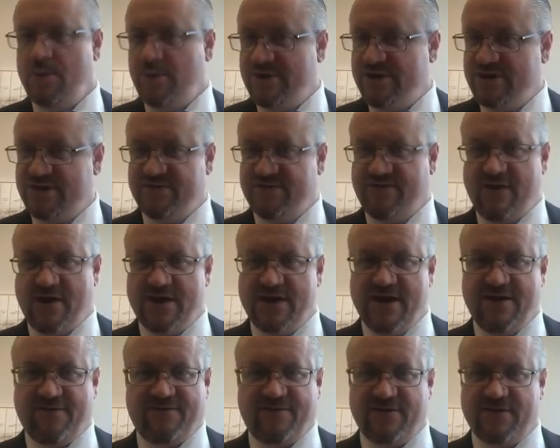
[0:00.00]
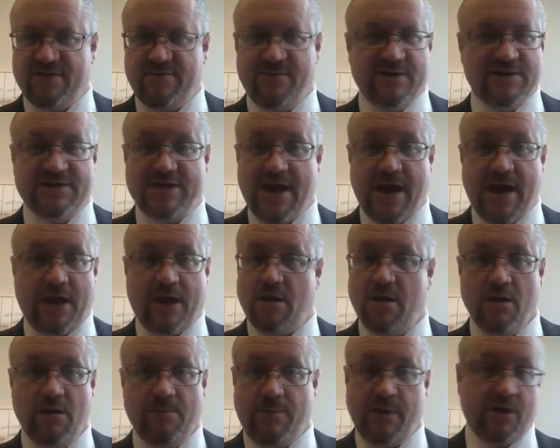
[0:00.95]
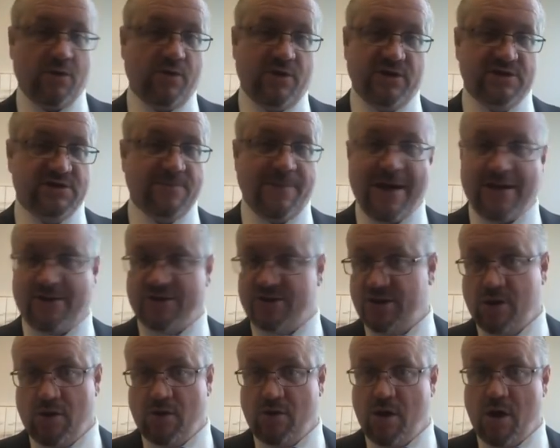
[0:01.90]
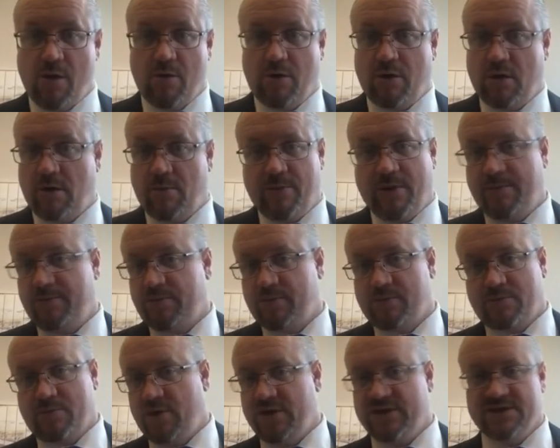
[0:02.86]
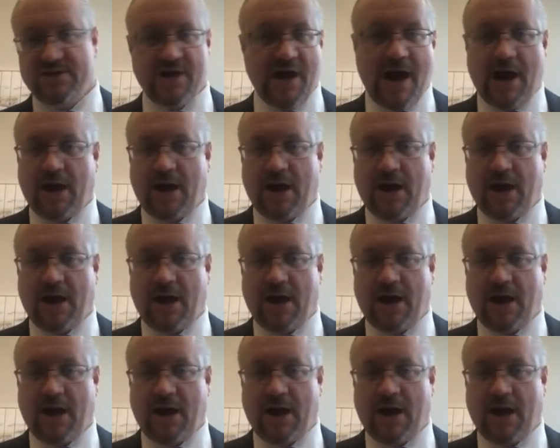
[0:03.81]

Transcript: which is very different than me saying Bitcoin's about to go lower or Bitcoin's